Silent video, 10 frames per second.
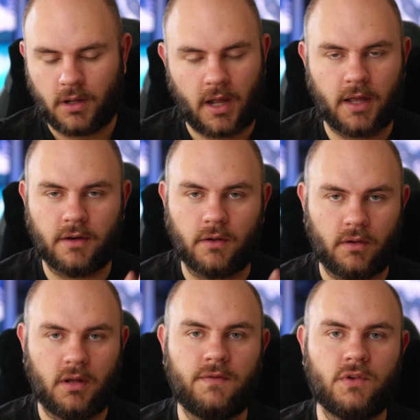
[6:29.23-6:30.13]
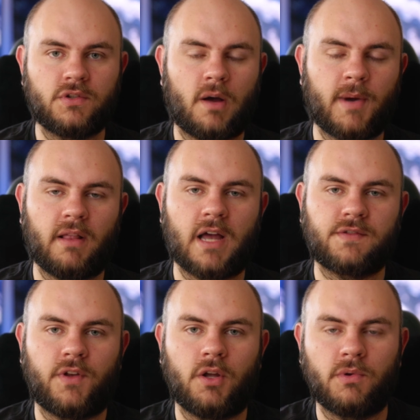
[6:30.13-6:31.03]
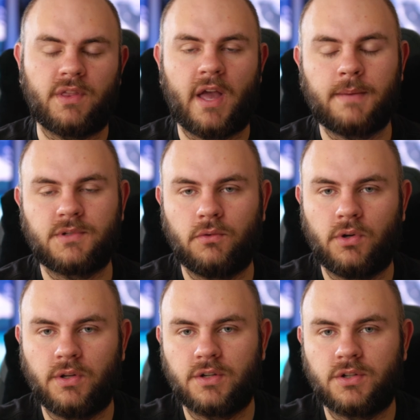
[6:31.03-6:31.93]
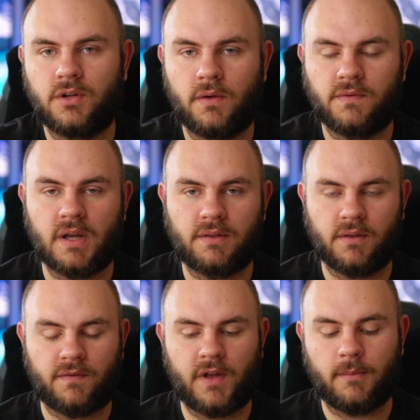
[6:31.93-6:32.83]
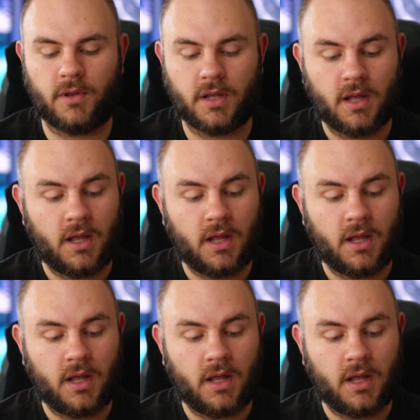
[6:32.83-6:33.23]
And if you saw my last video with the Absolute Edition of Death of the Family,